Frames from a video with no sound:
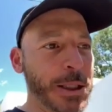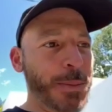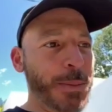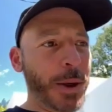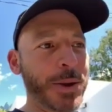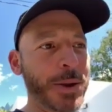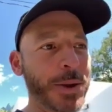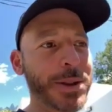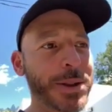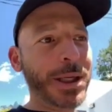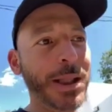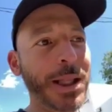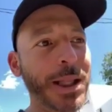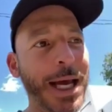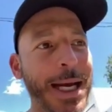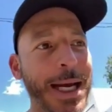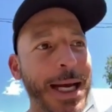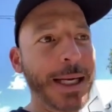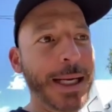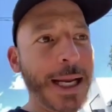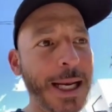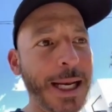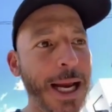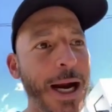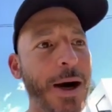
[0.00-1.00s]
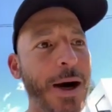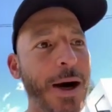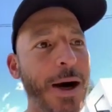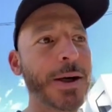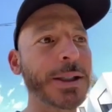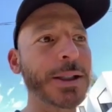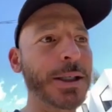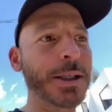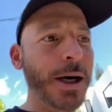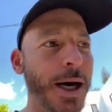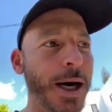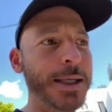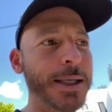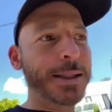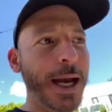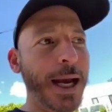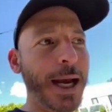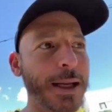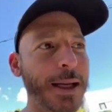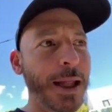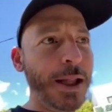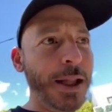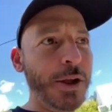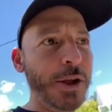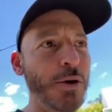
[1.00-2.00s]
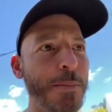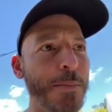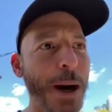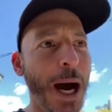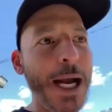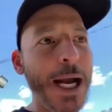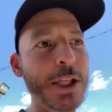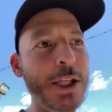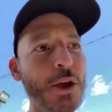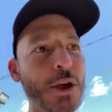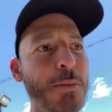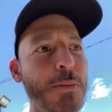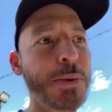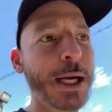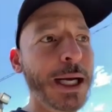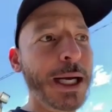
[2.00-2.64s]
it's exposed to light and air and contact, and you buy it,